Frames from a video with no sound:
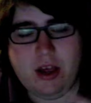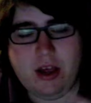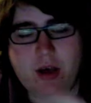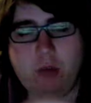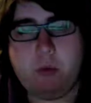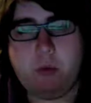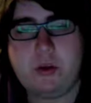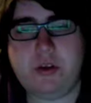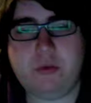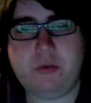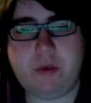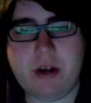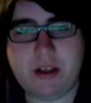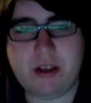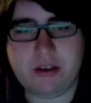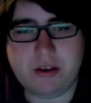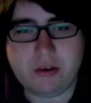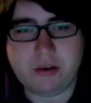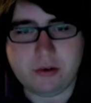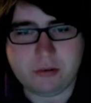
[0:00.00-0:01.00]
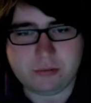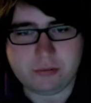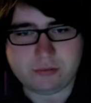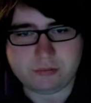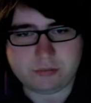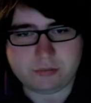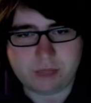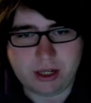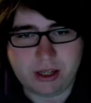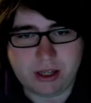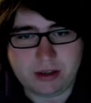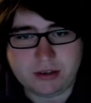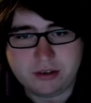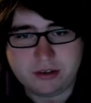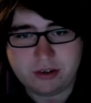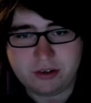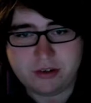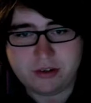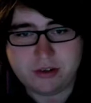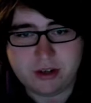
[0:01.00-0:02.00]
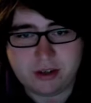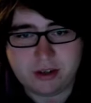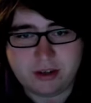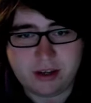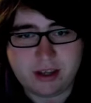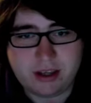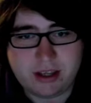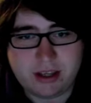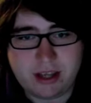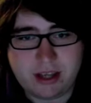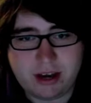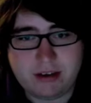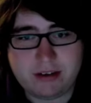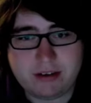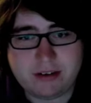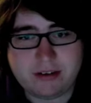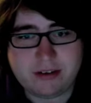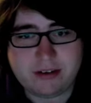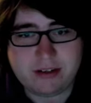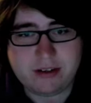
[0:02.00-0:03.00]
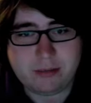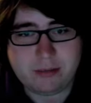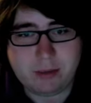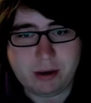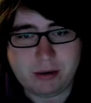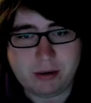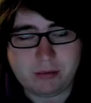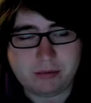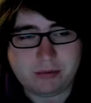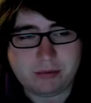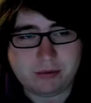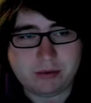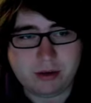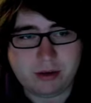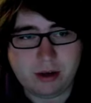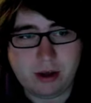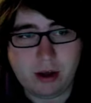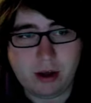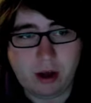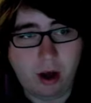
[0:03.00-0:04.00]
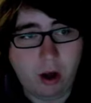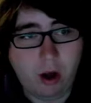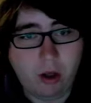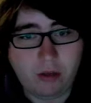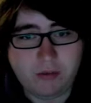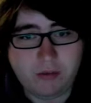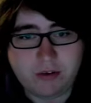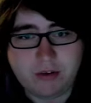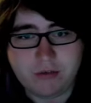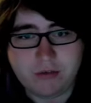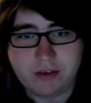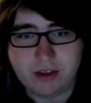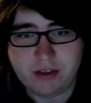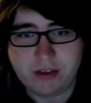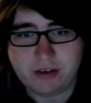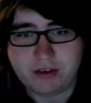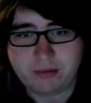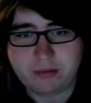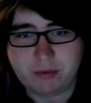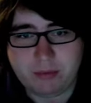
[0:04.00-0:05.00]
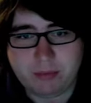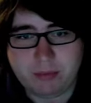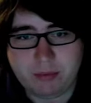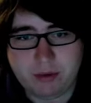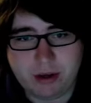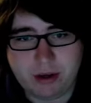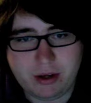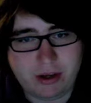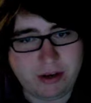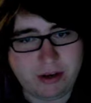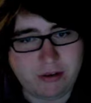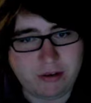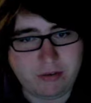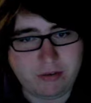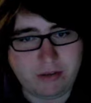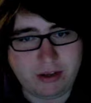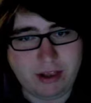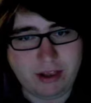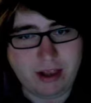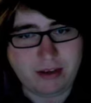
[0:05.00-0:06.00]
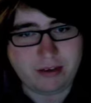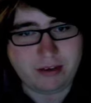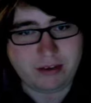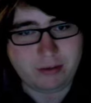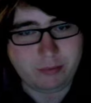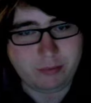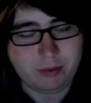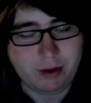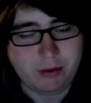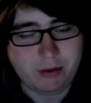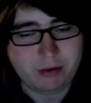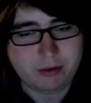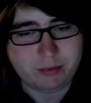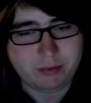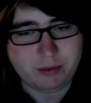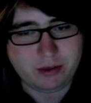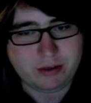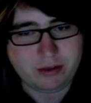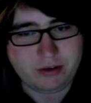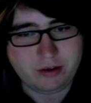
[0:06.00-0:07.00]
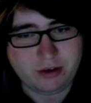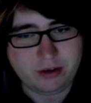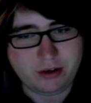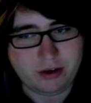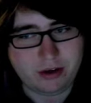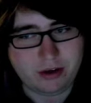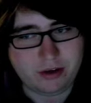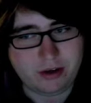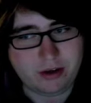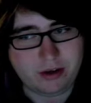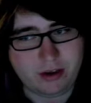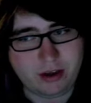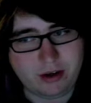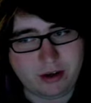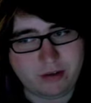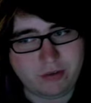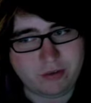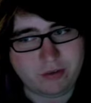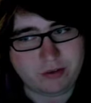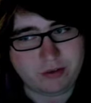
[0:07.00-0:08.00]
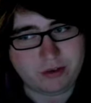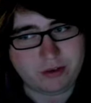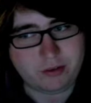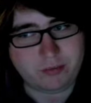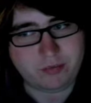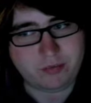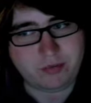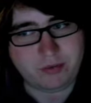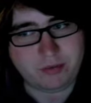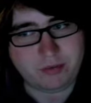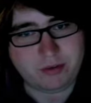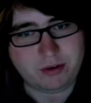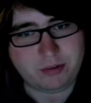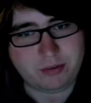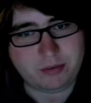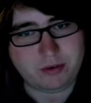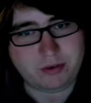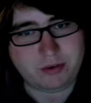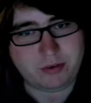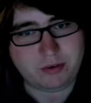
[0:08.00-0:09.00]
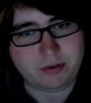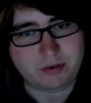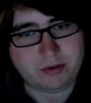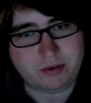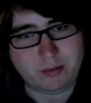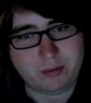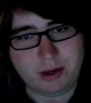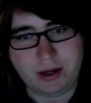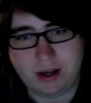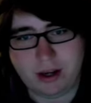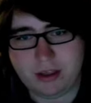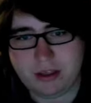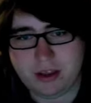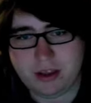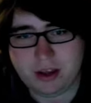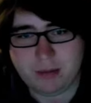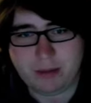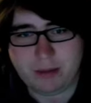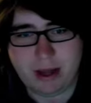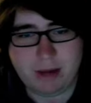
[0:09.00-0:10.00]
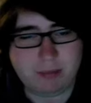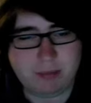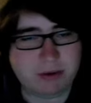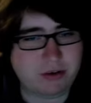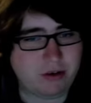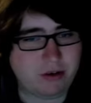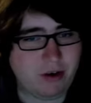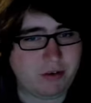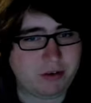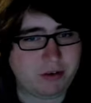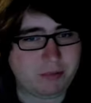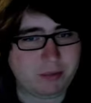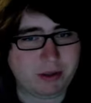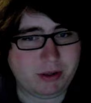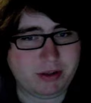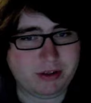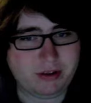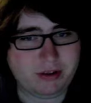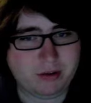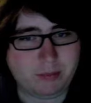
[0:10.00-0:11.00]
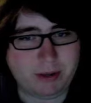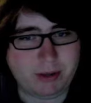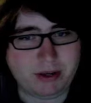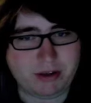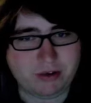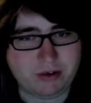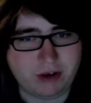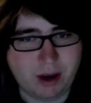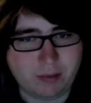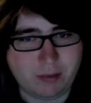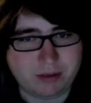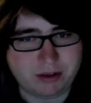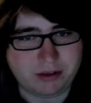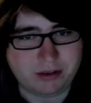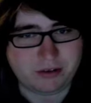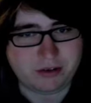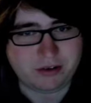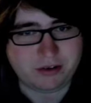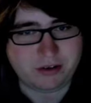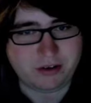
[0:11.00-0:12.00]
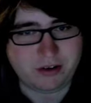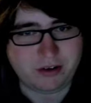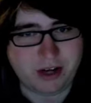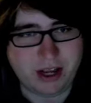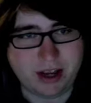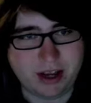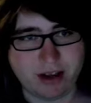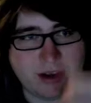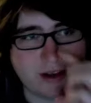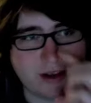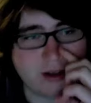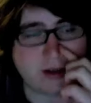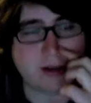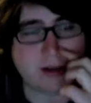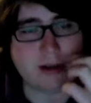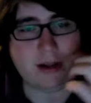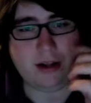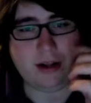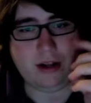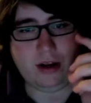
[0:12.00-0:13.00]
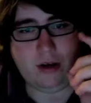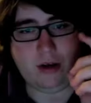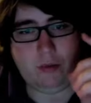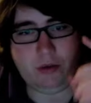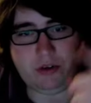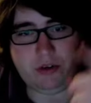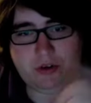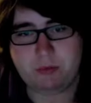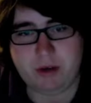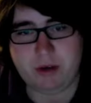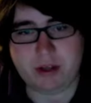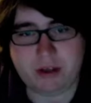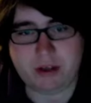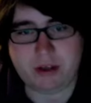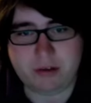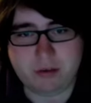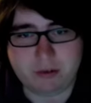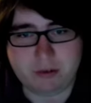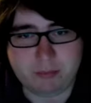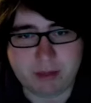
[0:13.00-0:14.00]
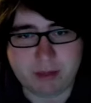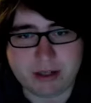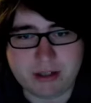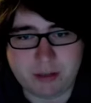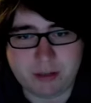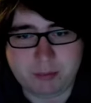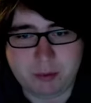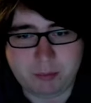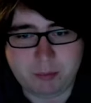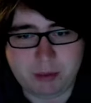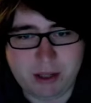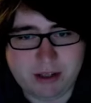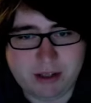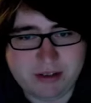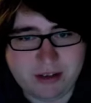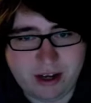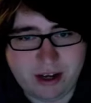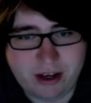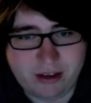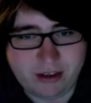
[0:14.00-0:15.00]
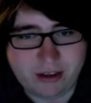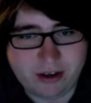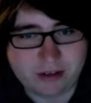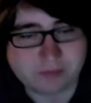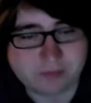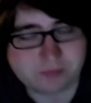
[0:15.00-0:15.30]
what you want to do is, because I guarantee about all of you have done this at one point, and you don't even realize it. You always place like, from some duels, you might not think about it, but you're always placing your best traps closer to your deck. What you want to do is mix up your play style there.